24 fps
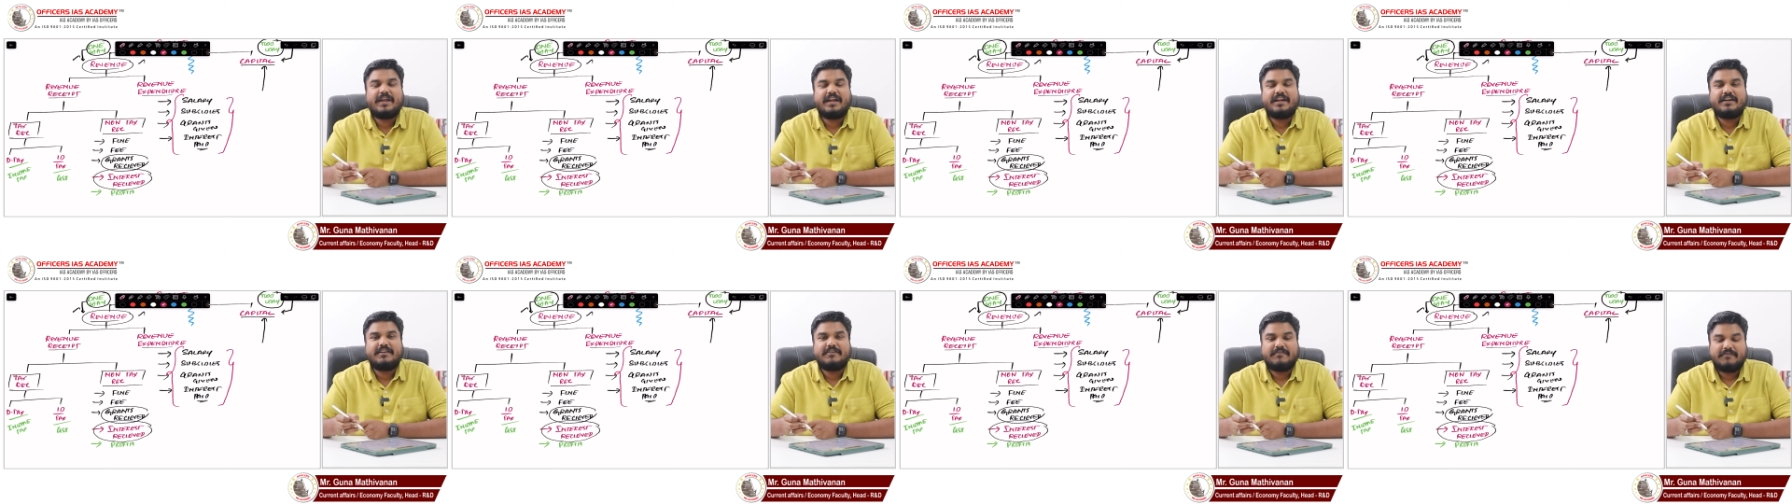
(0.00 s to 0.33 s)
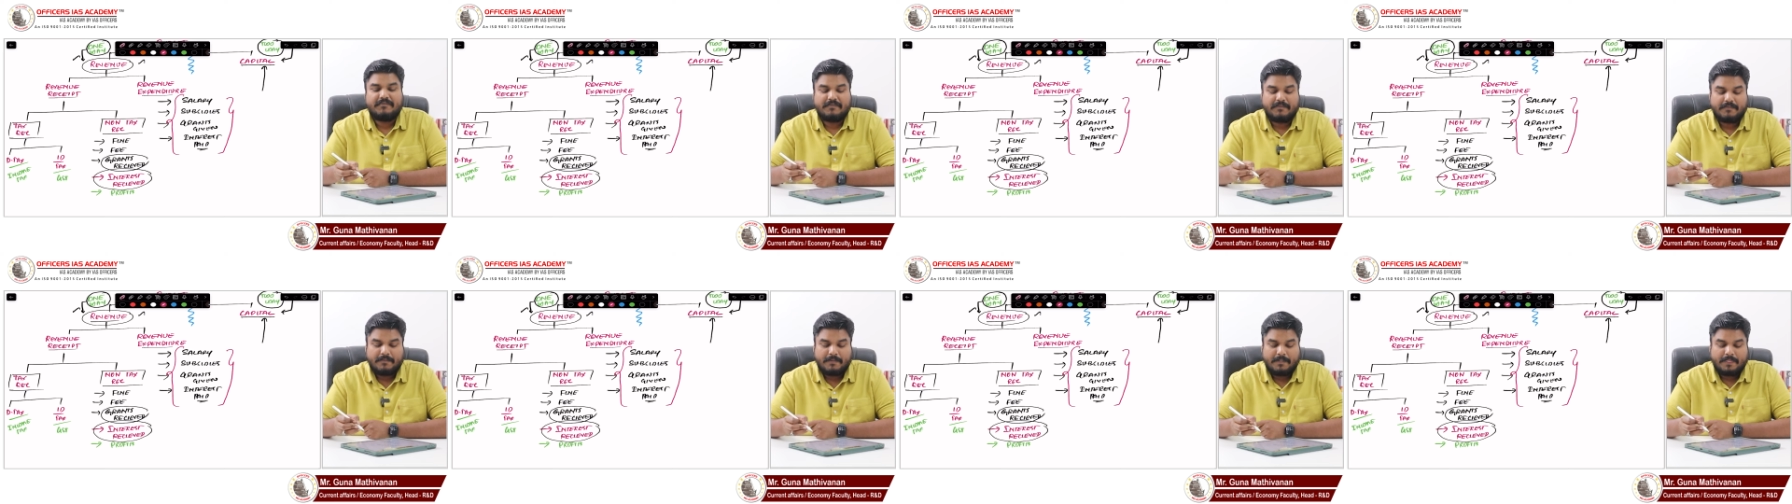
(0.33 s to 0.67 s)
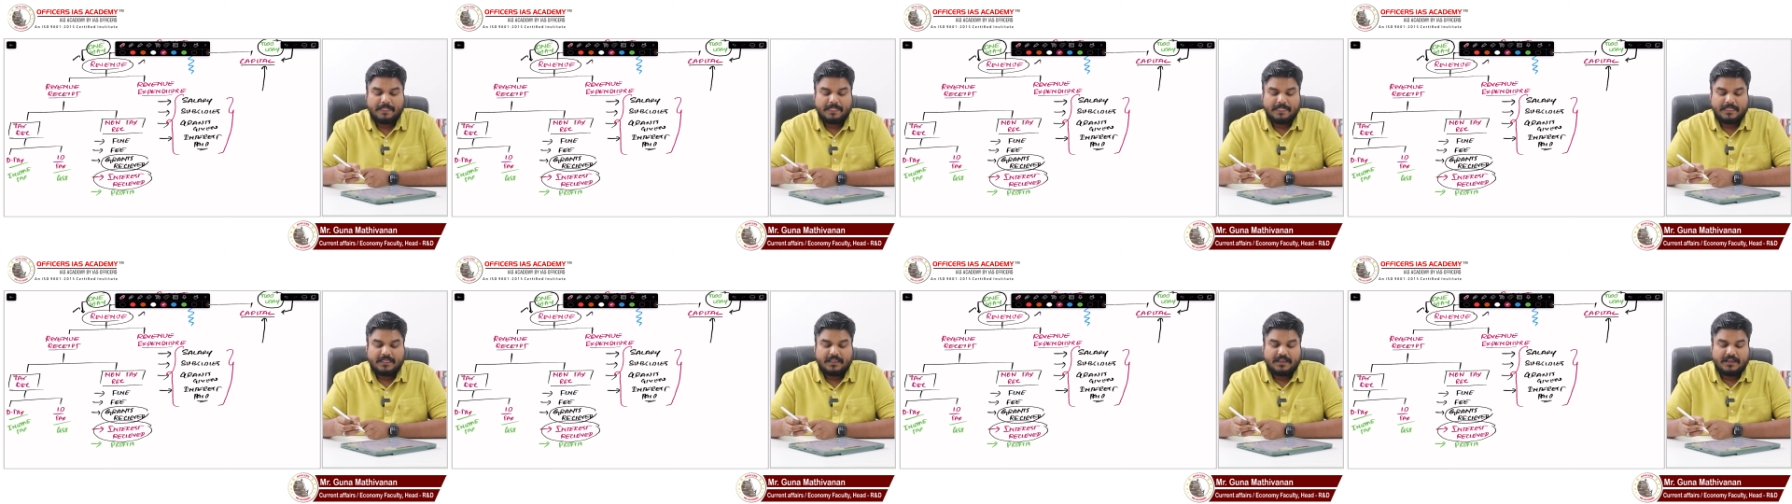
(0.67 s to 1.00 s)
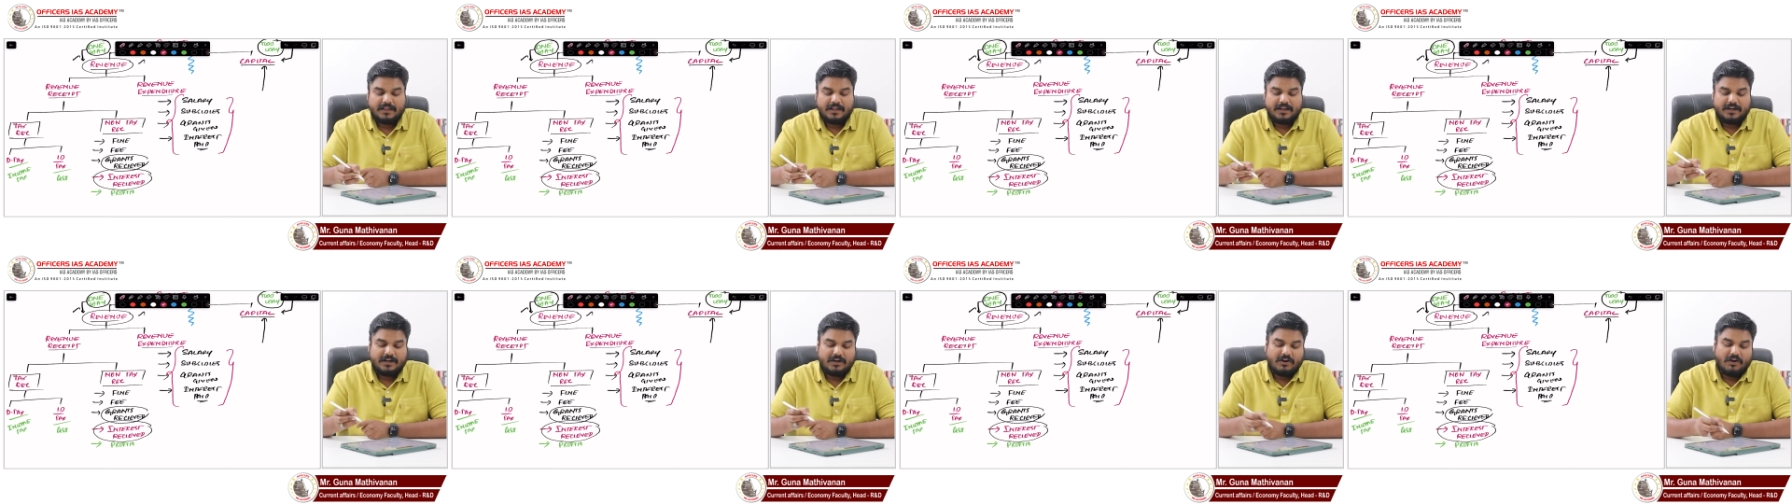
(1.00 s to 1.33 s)
paid,
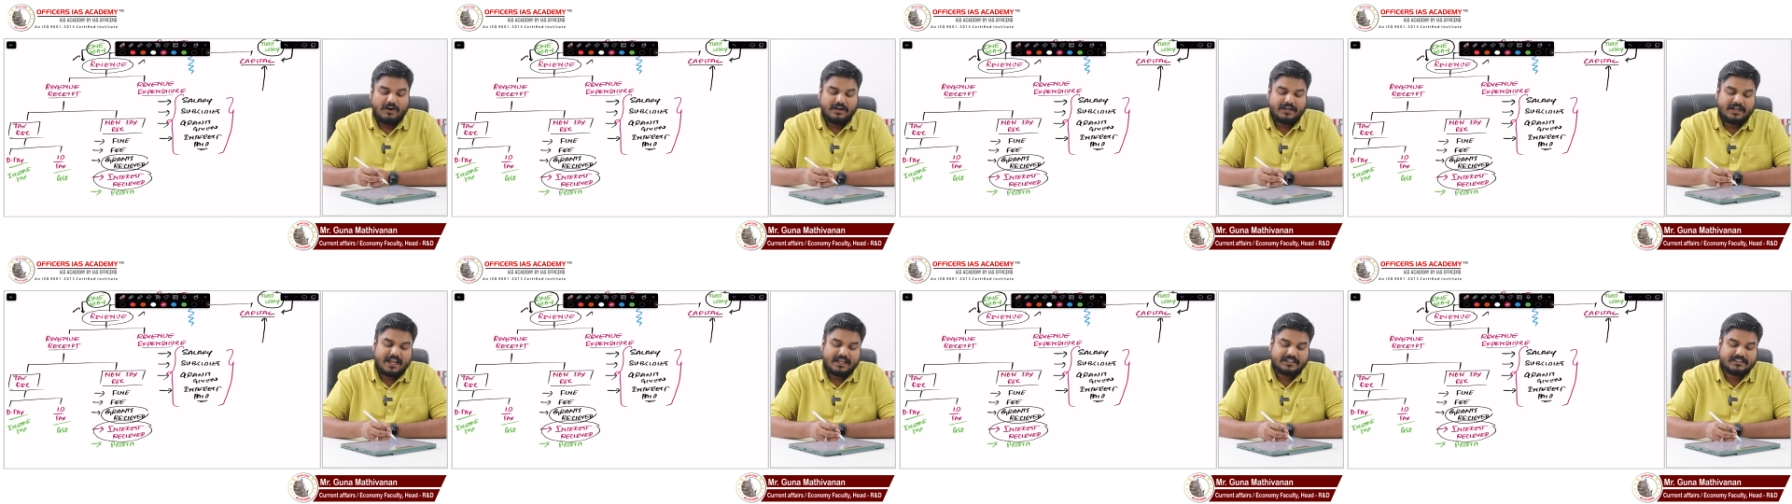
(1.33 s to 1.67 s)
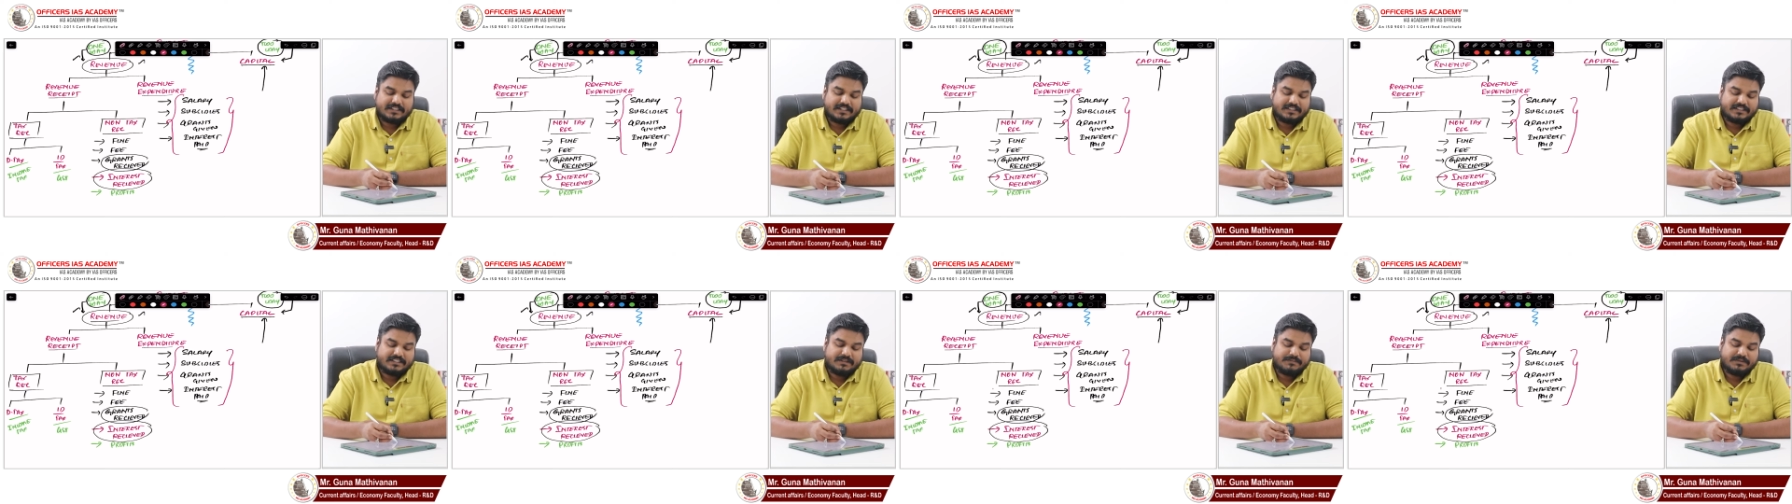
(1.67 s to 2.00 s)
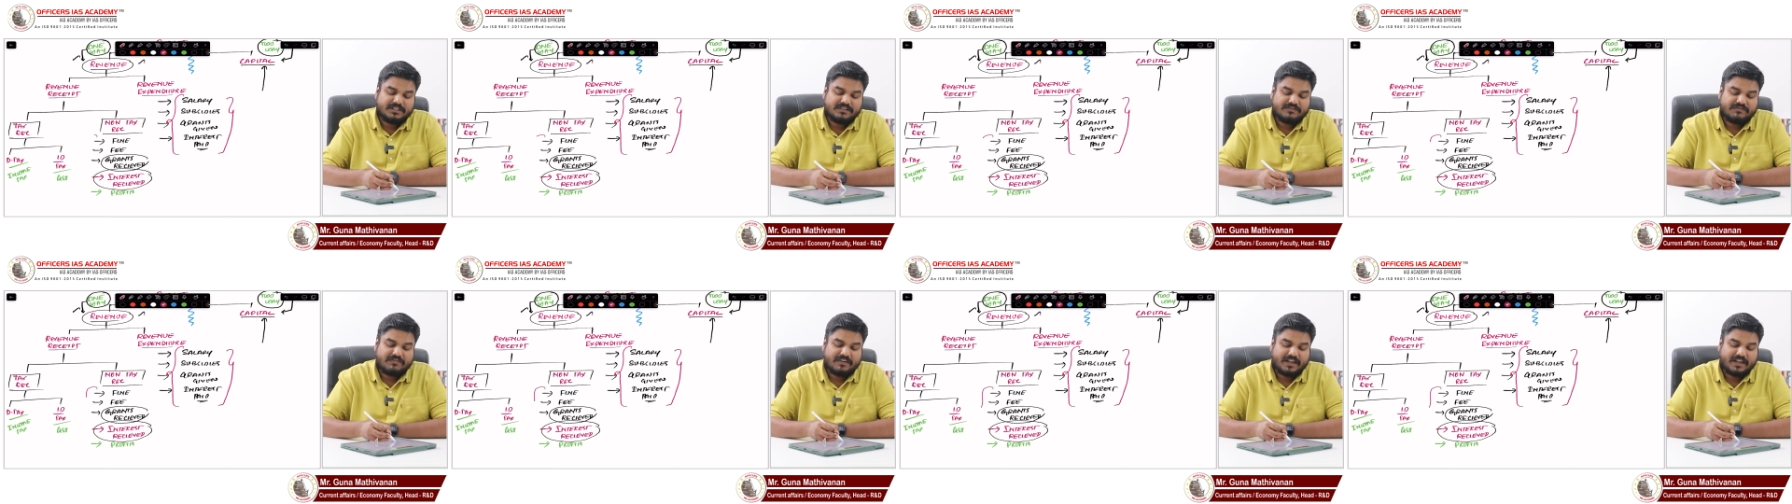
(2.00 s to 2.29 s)
non-tax receipts,